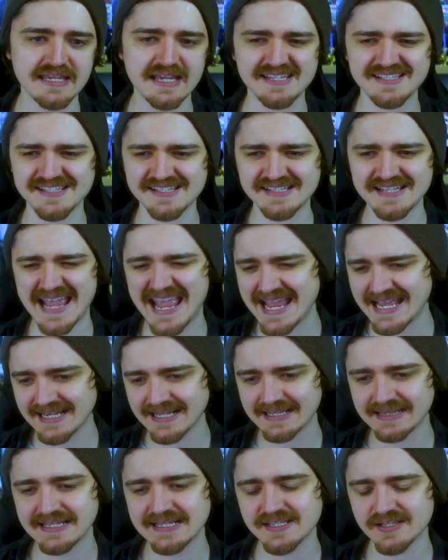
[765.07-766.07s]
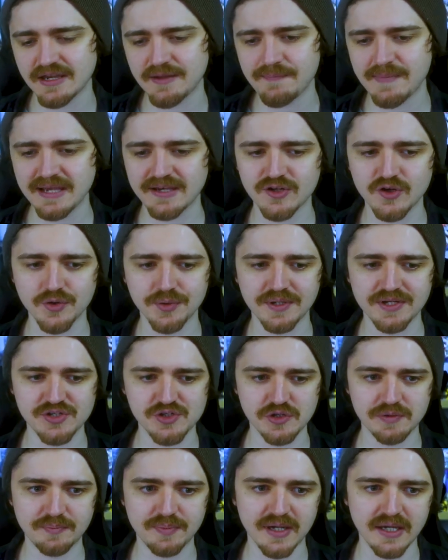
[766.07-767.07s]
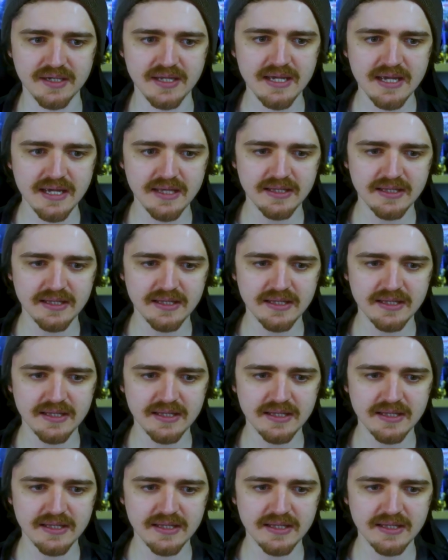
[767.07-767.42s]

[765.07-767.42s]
yes, this technically isn't a medical issue, but